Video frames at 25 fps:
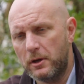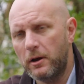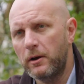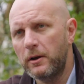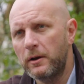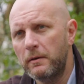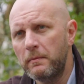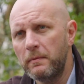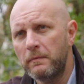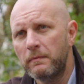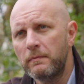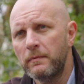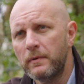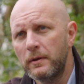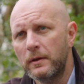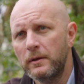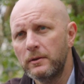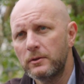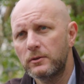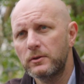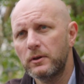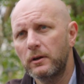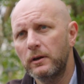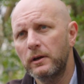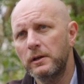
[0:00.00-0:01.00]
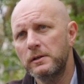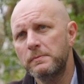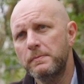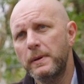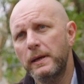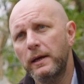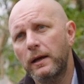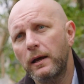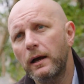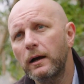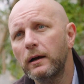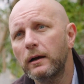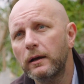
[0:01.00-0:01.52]
kind of size,
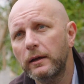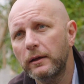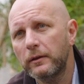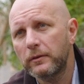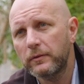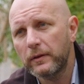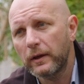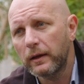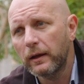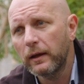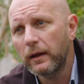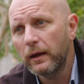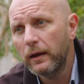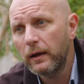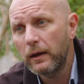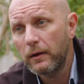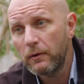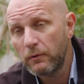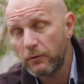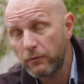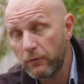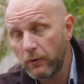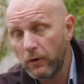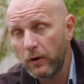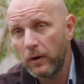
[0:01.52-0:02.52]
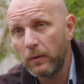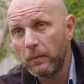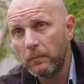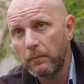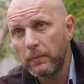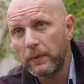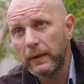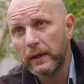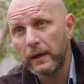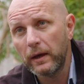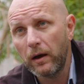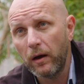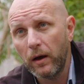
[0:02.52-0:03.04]
big hunky thing,
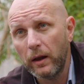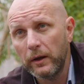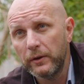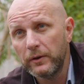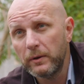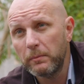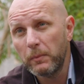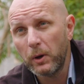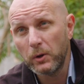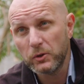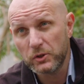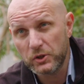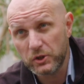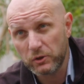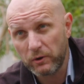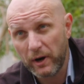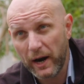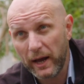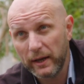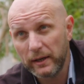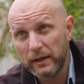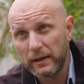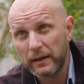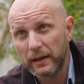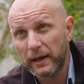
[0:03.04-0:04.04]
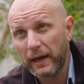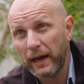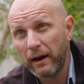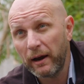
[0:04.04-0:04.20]
from the island of Montserrat in the